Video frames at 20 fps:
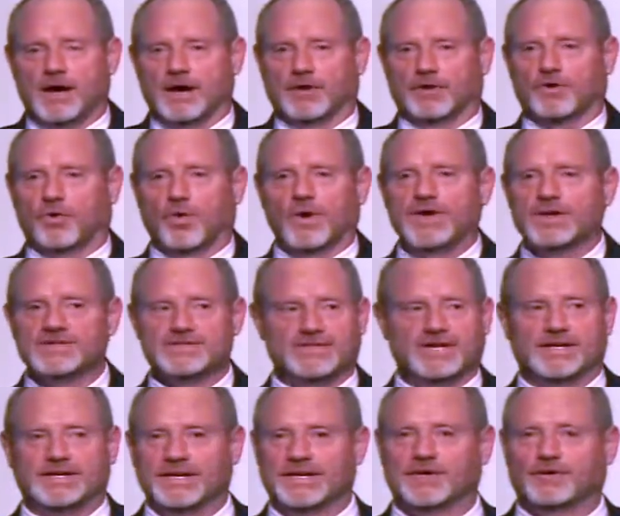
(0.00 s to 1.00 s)
quiz
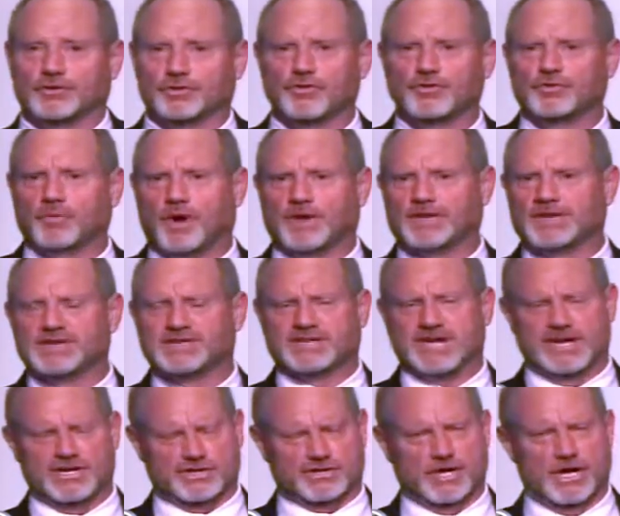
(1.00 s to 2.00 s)
didn't include one that
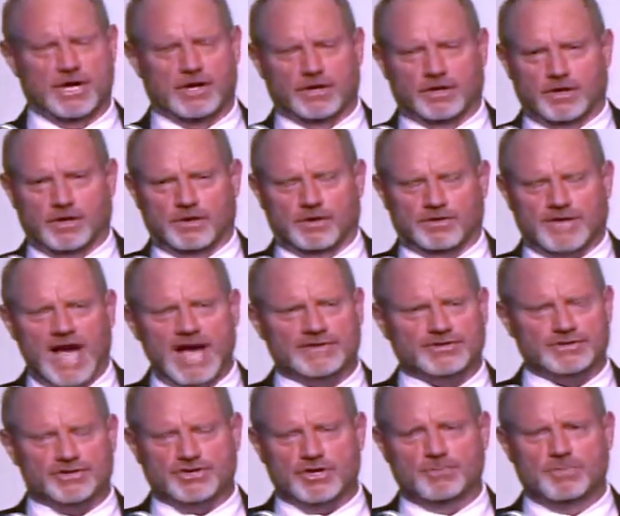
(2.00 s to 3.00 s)
says,
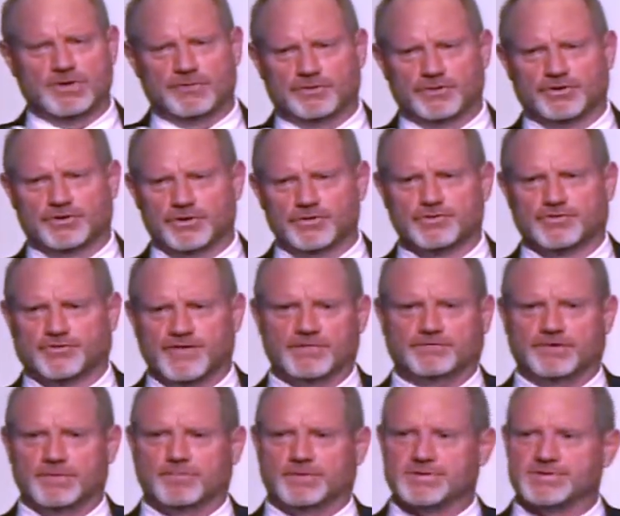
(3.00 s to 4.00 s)
taxes should be reduced
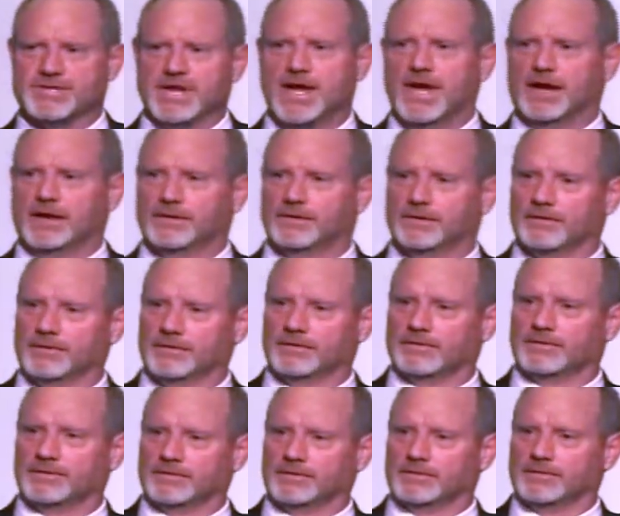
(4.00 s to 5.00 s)
50%.
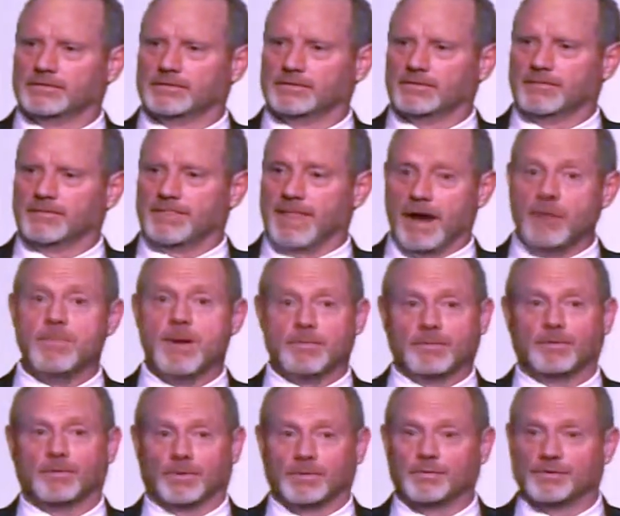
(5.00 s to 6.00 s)
I
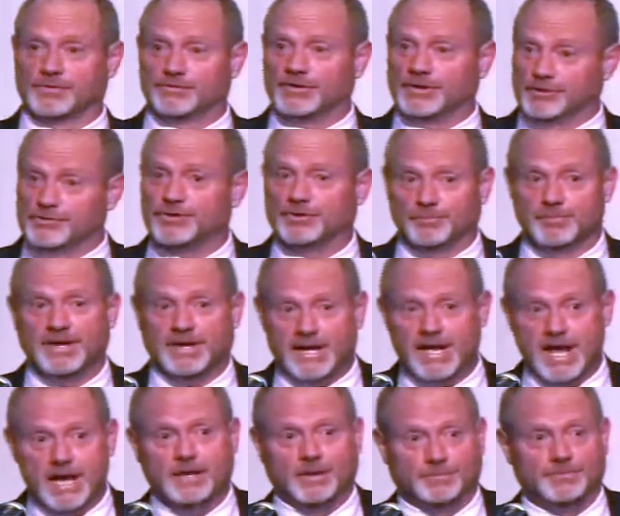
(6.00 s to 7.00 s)
remember when it was there shouldn't be
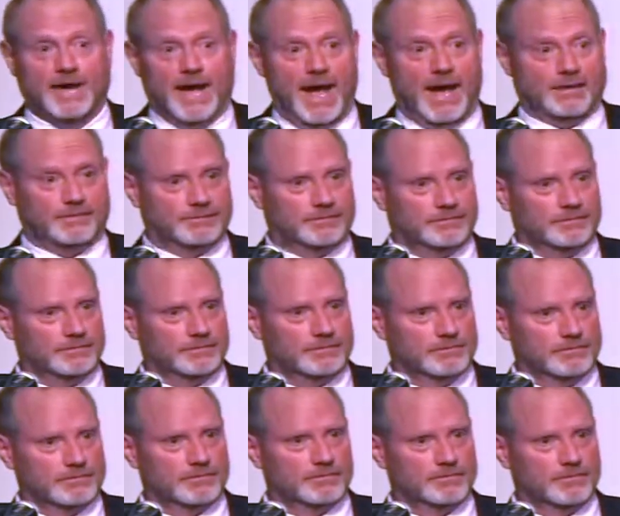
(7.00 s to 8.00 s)
any income tax.
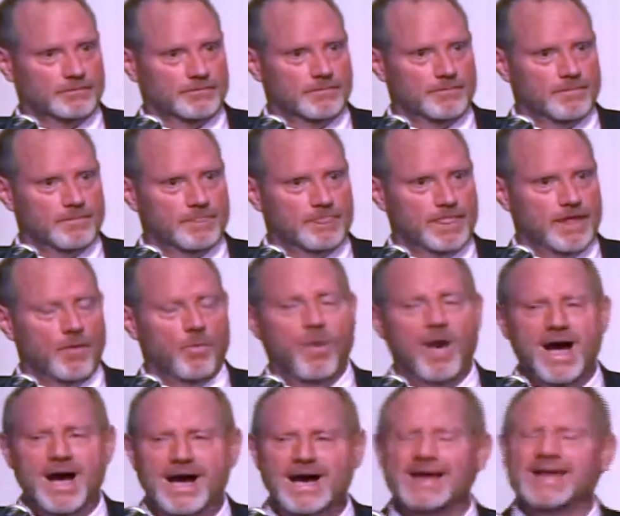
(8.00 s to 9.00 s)

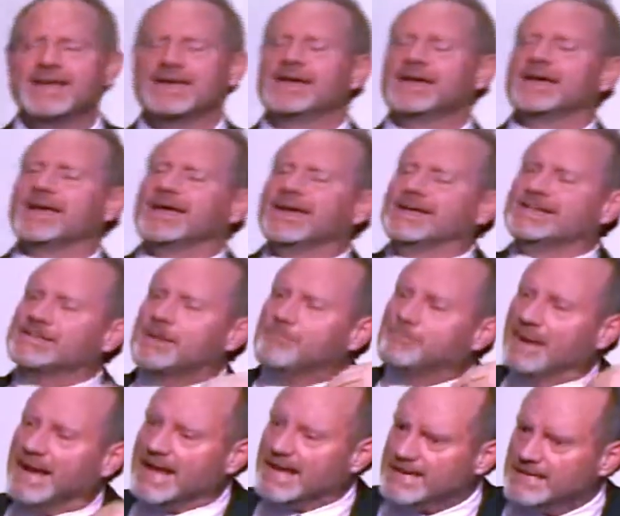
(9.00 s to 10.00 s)
Why? It's a
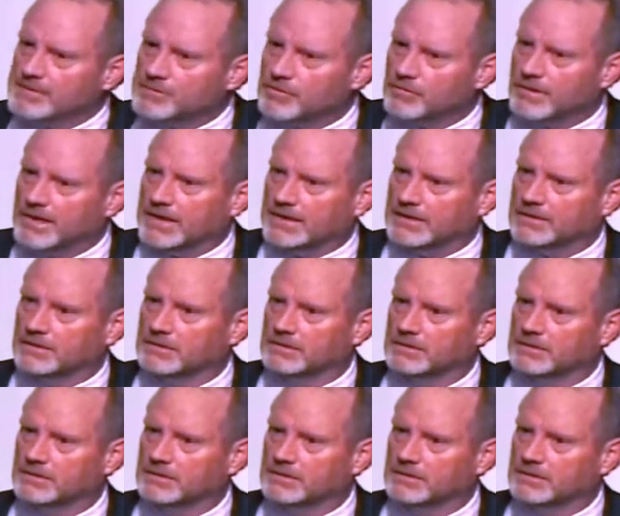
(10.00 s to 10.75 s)
pandering.